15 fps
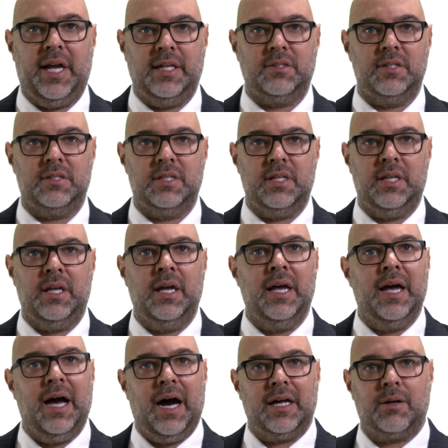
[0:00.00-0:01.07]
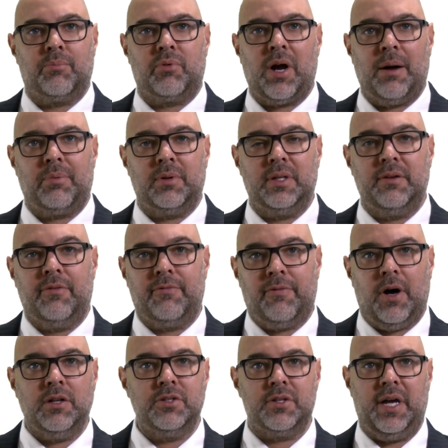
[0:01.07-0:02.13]
entity, how to properly
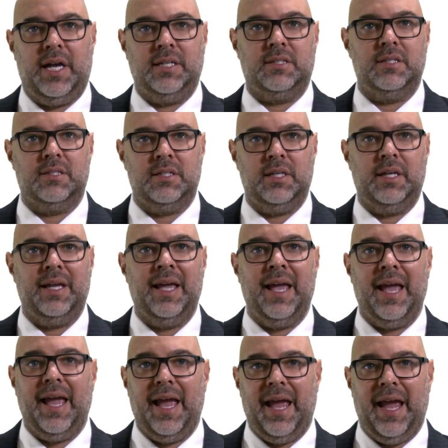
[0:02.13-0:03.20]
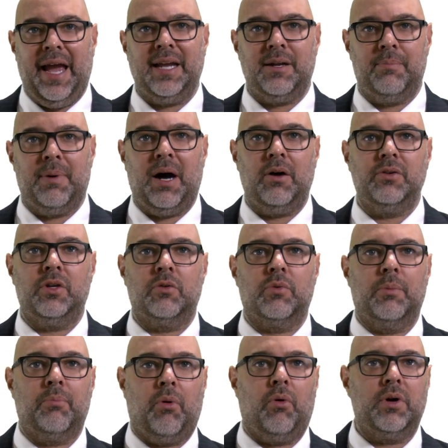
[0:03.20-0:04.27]
fund your entity, and about your
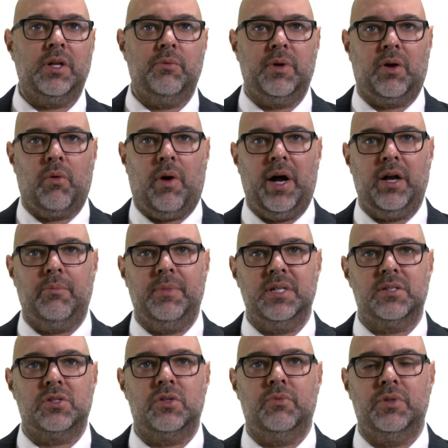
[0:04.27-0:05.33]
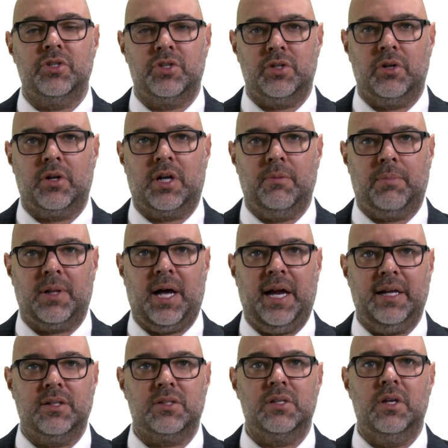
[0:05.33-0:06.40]
reporting requirements to ensure
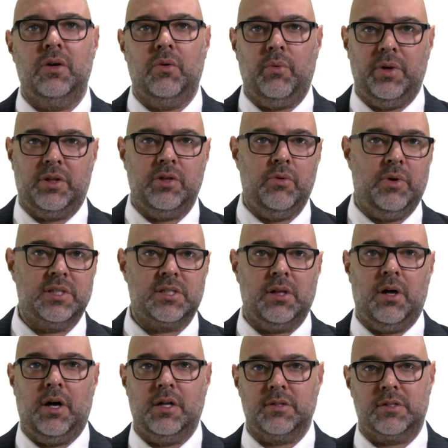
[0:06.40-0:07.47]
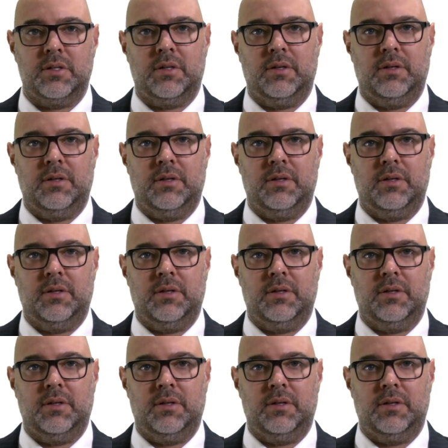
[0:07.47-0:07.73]
compliance with U.S. laws.